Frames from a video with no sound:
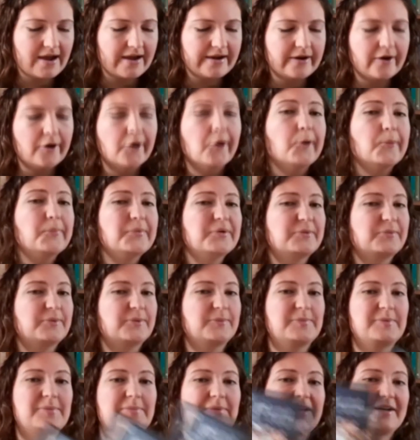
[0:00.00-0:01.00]
I hope it
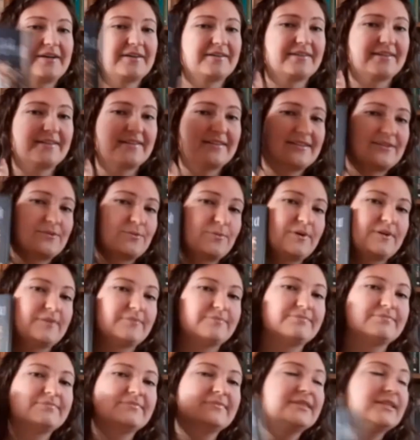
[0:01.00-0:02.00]
will be better than this
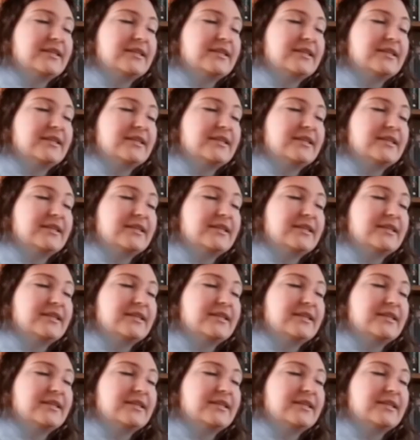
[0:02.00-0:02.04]
one.